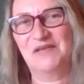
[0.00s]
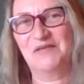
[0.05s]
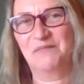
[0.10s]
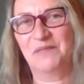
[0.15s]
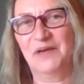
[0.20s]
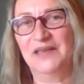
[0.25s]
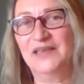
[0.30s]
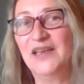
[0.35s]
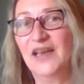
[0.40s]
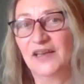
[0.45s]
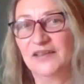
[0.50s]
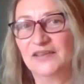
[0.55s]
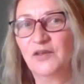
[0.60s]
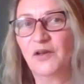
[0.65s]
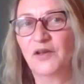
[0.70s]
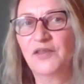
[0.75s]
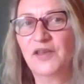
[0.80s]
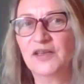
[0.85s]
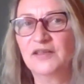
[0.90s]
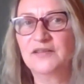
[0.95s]
But yeah, so I
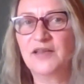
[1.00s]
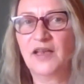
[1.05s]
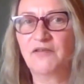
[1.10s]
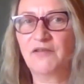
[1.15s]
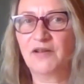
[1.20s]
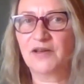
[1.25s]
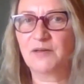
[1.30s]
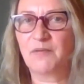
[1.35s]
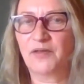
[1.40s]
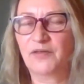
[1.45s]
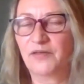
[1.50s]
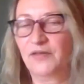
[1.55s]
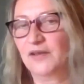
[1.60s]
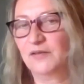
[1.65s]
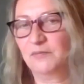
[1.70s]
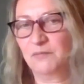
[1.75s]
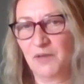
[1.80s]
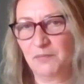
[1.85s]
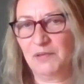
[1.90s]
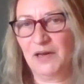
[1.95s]
think 10 grand a month, that's
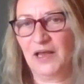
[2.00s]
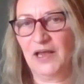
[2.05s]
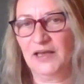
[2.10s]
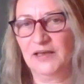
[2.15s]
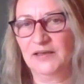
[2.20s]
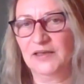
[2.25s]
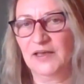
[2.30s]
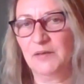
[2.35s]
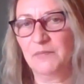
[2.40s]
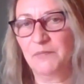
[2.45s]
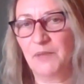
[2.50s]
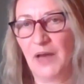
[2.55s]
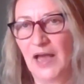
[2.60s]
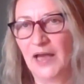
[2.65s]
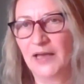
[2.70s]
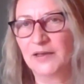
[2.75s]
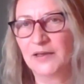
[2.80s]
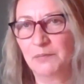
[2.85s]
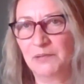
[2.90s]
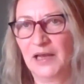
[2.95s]
my plan.
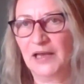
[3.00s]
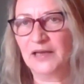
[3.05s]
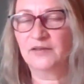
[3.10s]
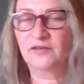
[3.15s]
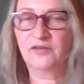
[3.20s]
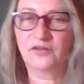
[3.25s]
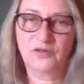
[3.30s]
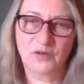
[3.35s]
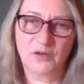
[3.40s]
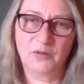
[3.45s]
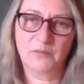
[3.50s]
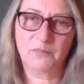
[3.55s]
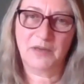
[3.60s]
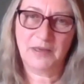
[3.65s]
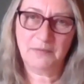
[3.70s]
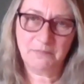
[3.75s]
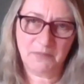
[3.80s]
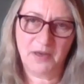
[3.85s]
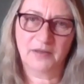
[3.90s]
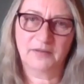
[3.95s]
And the plan is to do
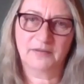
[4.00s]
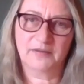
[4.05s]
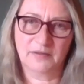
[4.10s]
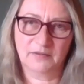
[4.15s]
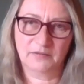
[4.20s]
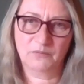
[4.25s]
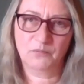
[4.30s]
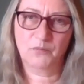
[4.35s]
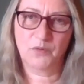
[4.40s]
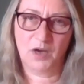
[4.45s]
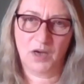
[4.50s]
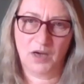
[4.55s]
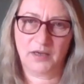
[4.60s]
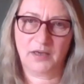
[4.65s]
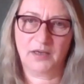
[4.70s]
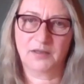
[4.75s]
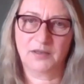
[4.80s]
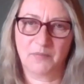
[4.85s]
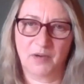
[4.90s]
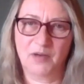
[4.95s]
in-person work at
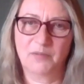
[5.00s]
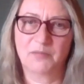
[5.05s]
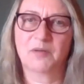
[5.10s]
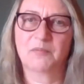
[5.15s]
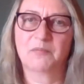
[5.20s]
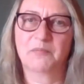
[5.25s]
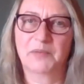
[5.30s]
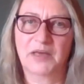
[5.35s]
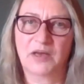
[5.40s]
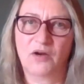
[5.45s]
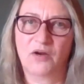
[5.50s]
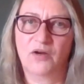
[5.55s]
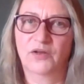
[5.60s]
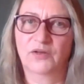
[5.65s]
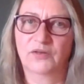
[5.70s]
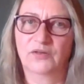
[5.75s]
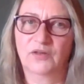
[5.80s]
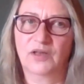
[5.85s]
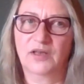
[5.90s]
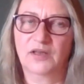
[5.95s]
the moment
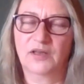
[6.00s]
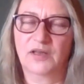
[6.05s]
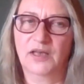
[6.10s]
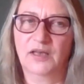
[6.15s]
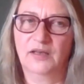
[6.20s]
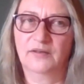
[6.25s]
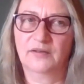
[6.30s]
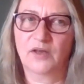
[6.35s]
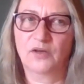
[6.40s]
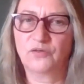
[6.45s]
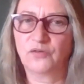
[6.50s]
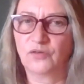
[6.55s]
because the social